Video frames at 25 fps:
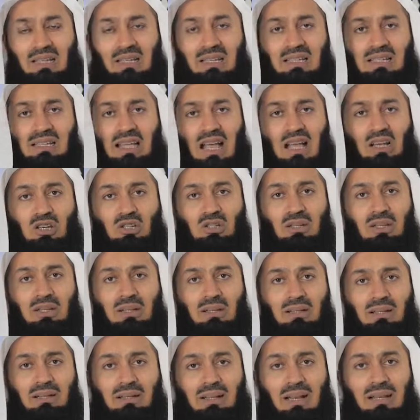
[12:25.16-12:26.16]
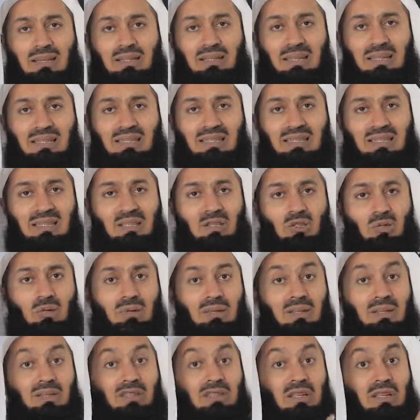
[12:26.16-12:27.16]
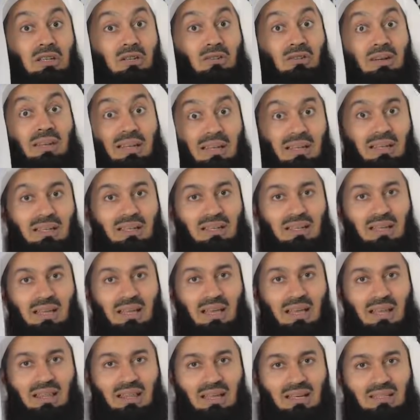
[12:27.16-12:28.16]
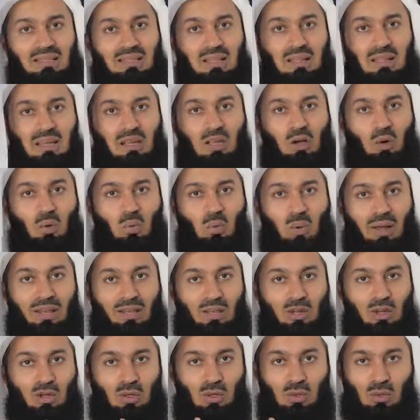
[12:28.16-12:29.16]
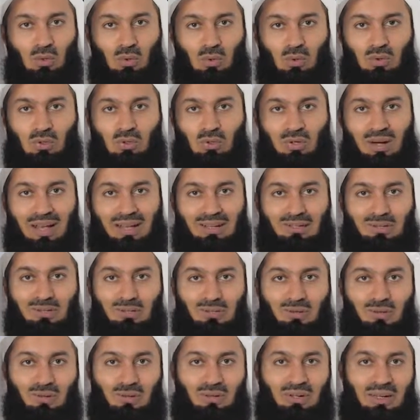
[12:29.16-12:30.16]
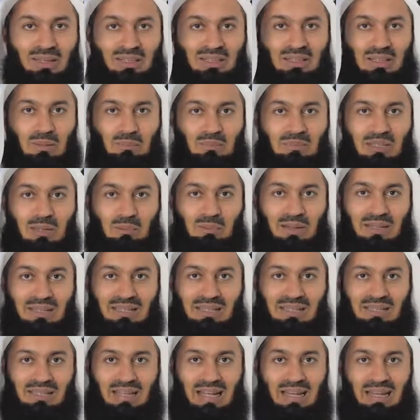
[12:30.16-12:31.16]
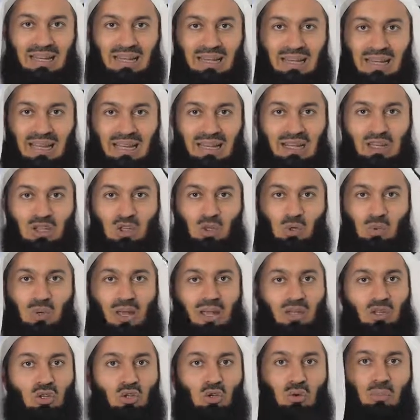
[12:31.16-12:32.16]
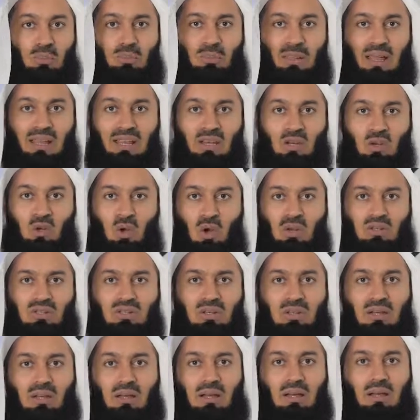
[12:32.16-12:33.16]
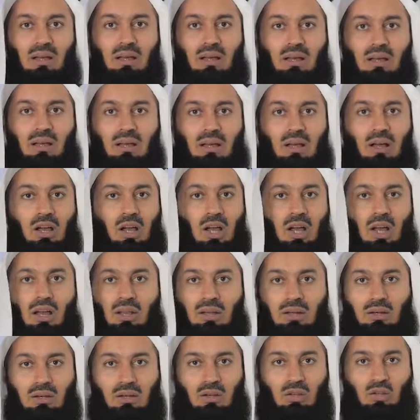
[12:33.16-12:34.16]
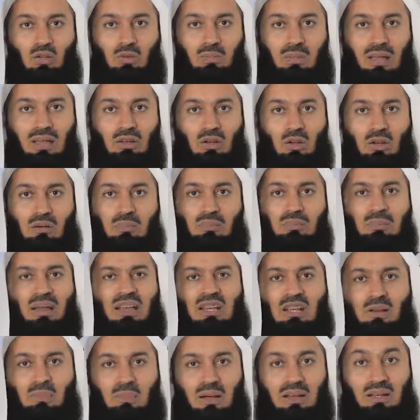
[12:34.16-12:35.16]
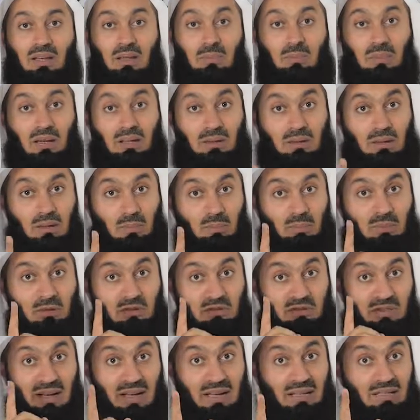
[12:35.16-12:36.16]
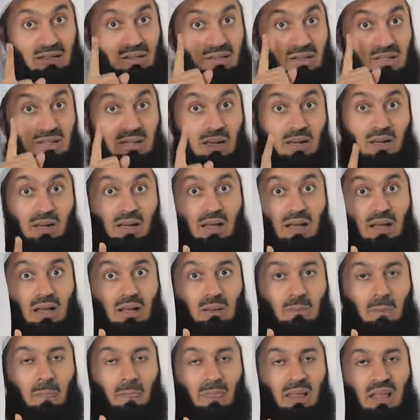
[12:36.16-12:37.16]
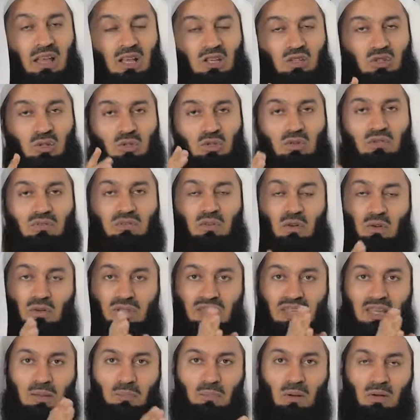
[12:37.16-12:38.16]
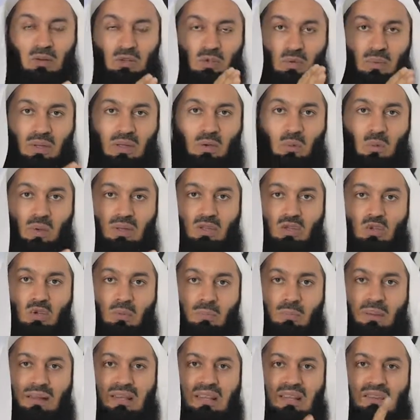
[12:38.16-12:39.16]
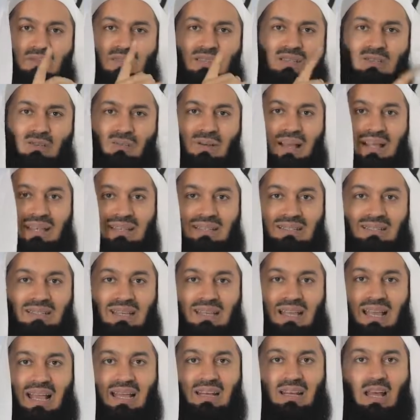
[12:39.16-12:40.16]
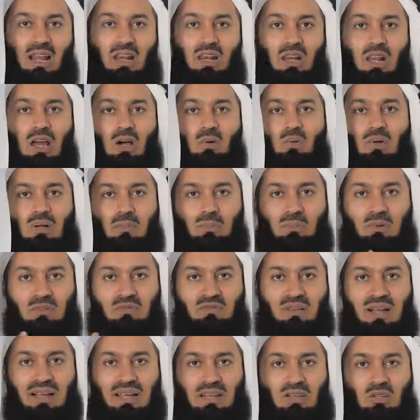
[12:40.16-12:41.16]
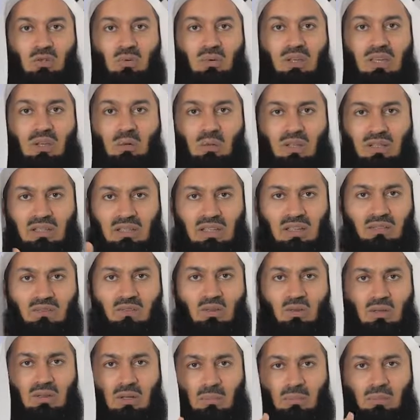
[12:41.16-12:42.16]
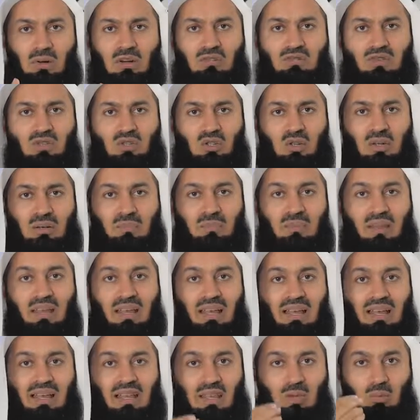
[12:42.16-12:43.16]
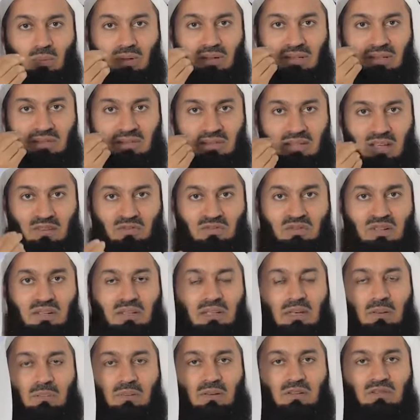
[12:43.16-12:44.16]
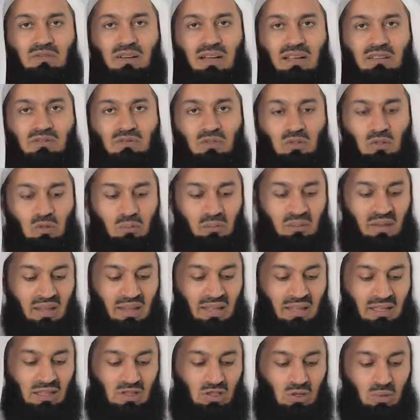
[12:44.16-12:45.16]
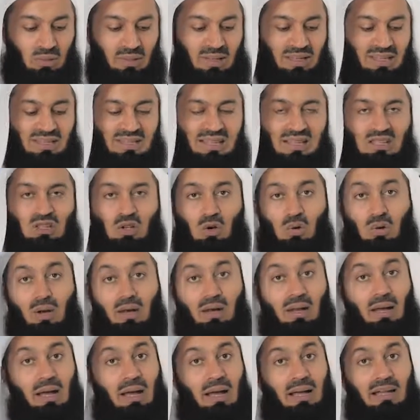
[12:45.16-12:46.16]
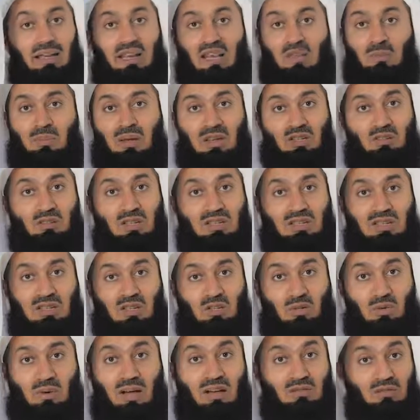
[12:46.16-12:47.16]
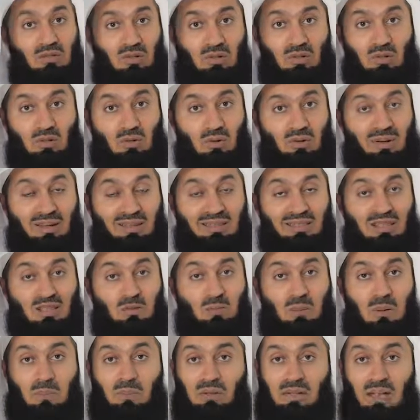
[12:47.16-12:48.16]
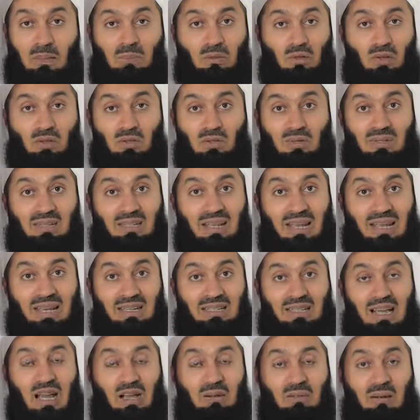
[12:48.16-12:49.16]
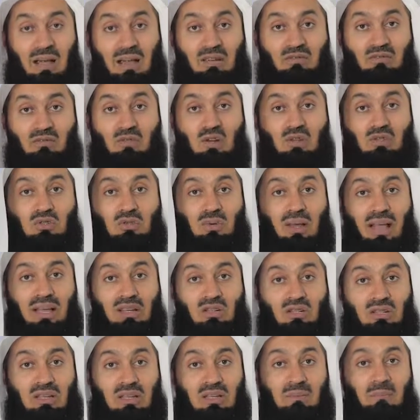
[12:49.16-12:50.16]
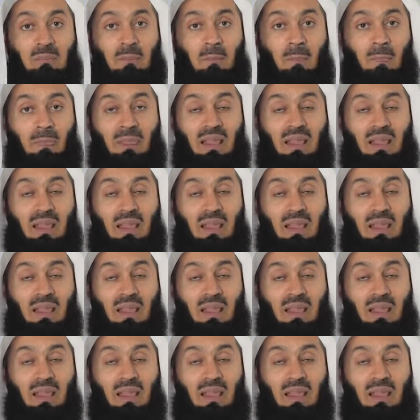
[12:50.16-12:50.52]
that is actually clandestine to the degree that when you try to correct them, they might sideline you and you may not earn, you may not make money, but the provider is Allah. So you've got to keep on doing what you believe is right. And Allah will provide you. He will give you the provision. He will definitely provide for you. So he says, oh Allah, I lay my trust in you. I've got to correct these people. I'm going to say it. I've got to actually